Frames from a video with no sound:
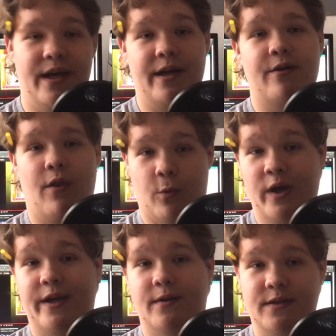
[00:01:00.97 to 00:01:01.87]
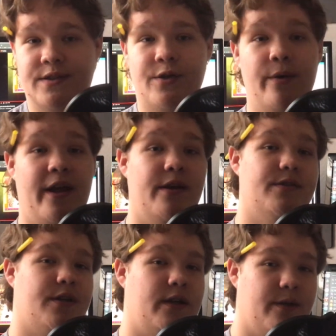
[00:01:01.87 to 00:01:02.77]
out of the way, let's go ahead and
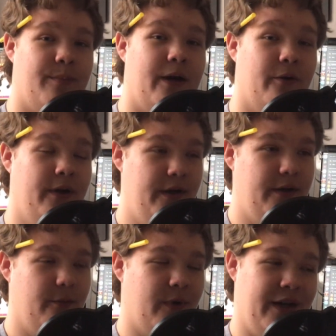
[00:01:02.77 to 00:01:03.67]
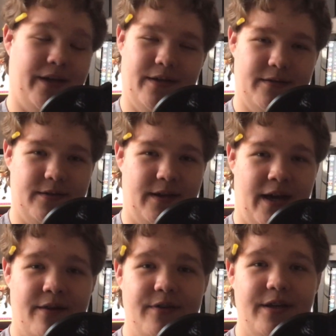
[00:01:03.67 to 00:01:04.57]
talk about why
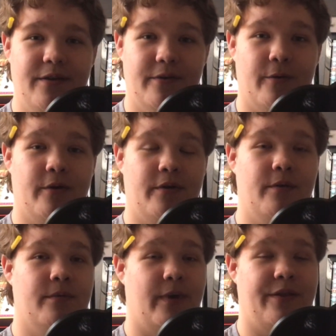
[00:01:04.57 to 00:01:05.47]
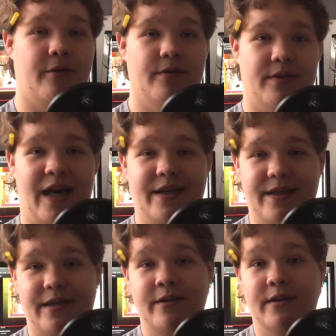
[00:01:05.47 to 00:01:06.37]
having, or rather
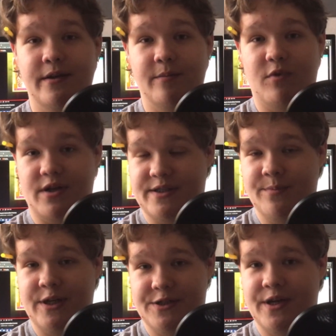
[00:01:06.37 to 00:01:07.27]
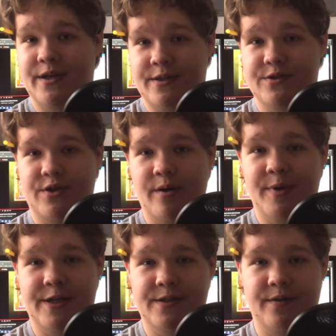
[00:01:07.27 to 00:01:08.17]
lacking, proximity chat in
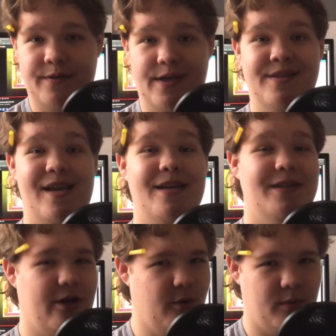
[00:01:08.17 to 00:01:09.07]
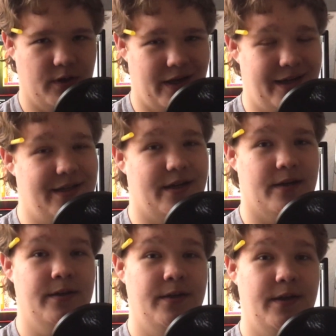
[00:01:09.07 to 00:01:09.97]
Starbase is a terrible idea.
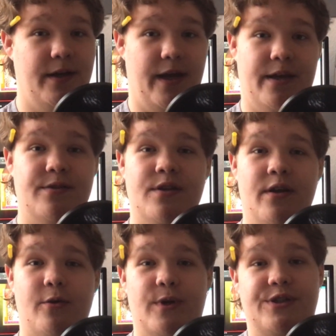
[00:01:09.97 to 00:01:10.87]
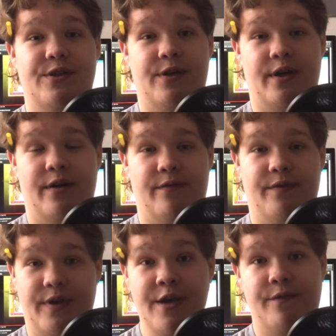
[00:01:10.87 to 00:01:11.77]
And it's not a question
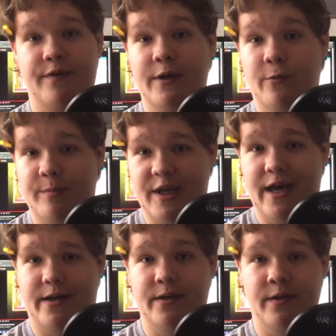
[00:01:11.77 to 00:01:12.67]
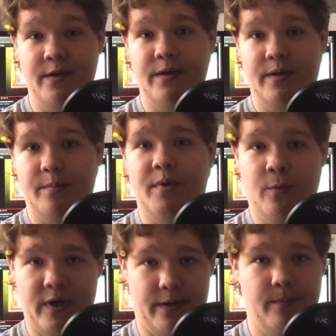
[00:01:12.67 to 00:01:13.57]
of if it will be added, but when.